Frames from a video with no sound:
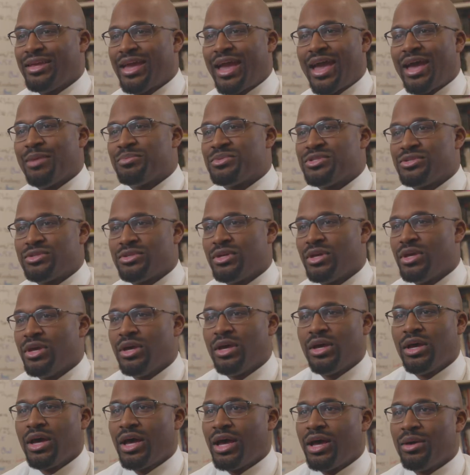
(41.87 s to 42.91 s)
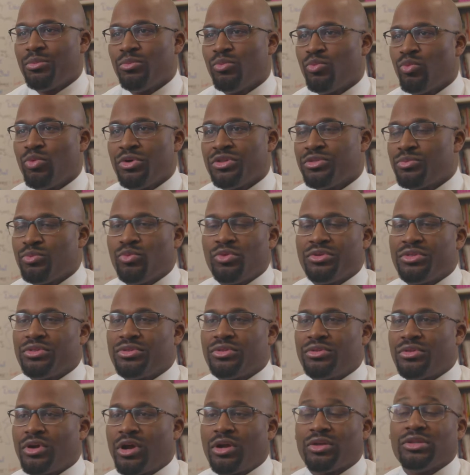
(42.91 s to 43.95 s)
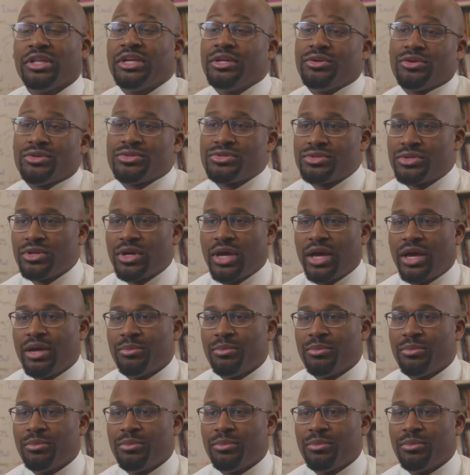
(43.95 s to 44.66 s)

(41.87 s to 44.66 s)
gaps with our leaders.